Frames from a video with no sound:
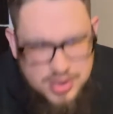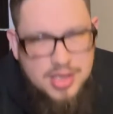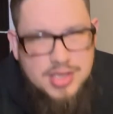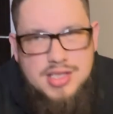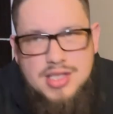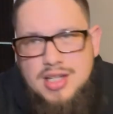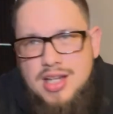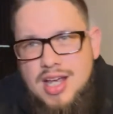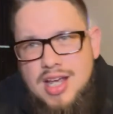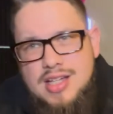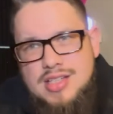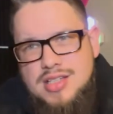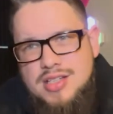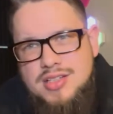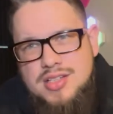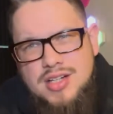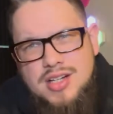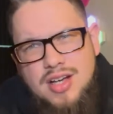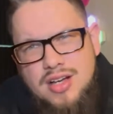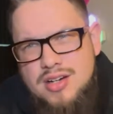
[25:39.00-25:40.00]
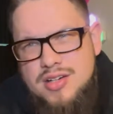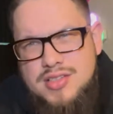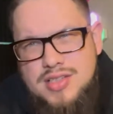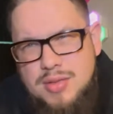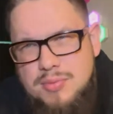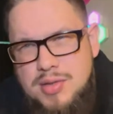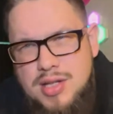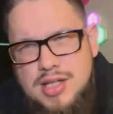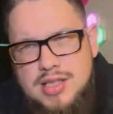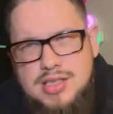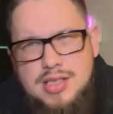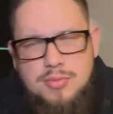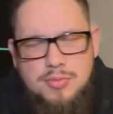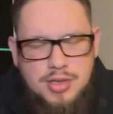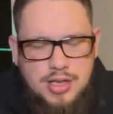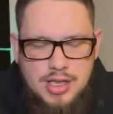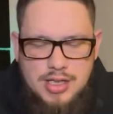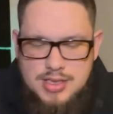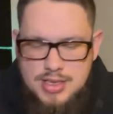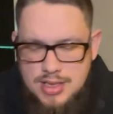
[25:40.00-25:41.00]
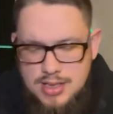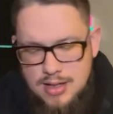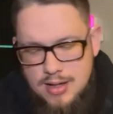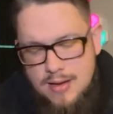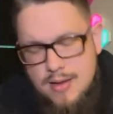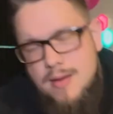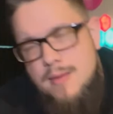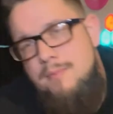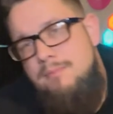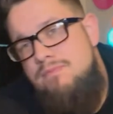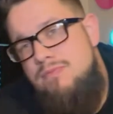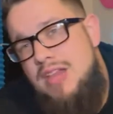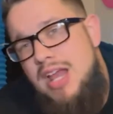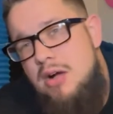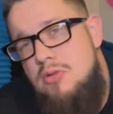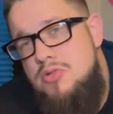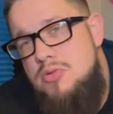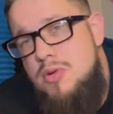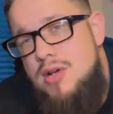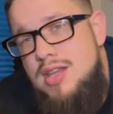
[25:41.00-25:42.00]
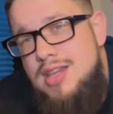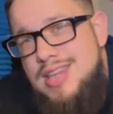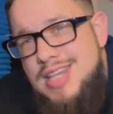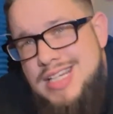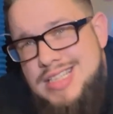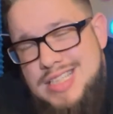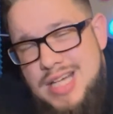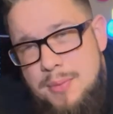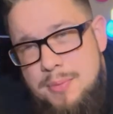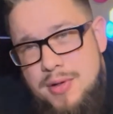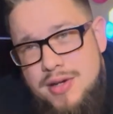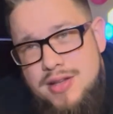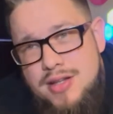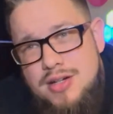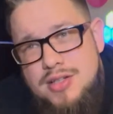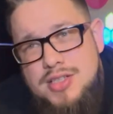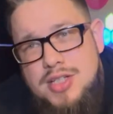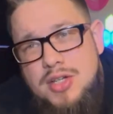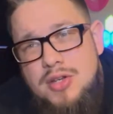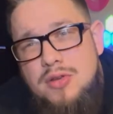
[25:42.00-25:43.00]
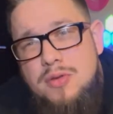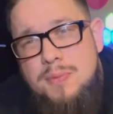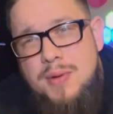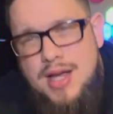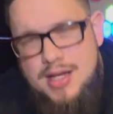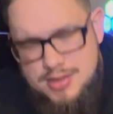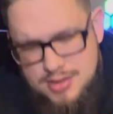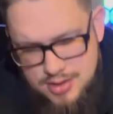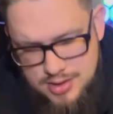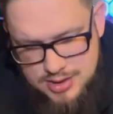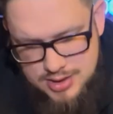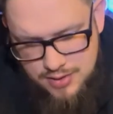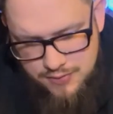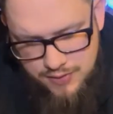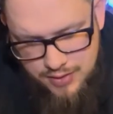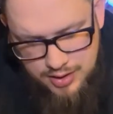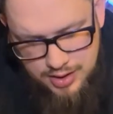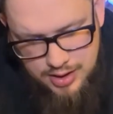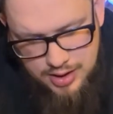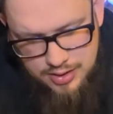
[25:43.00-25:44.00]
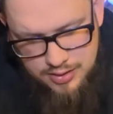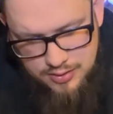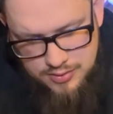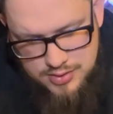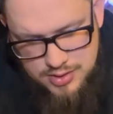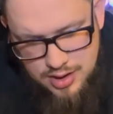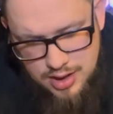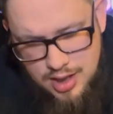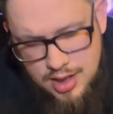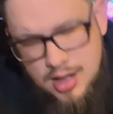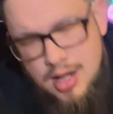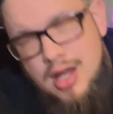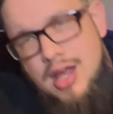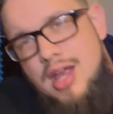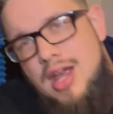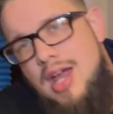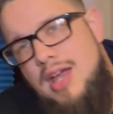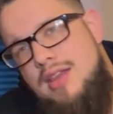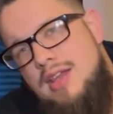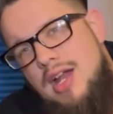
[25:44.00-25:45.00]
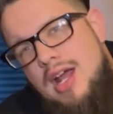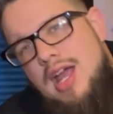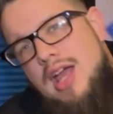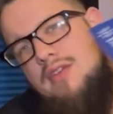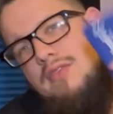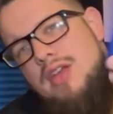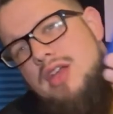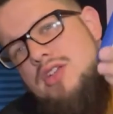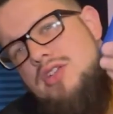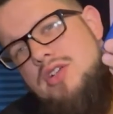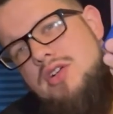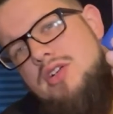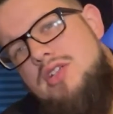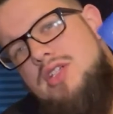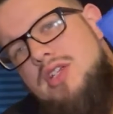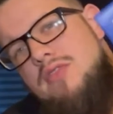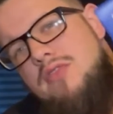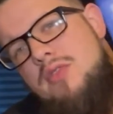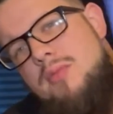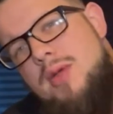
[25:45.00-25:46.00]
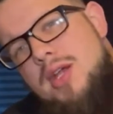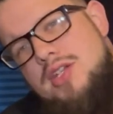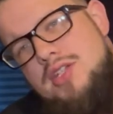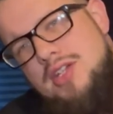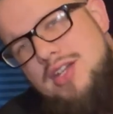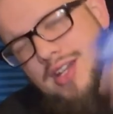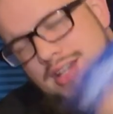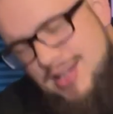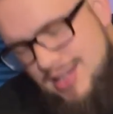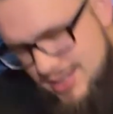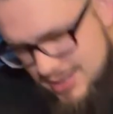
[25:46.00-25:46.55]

just in case there's a cut or something and someone needs it. That was one of the things that I put in there as a youth pastor because I found I needed those a lot. And then I have insurance information and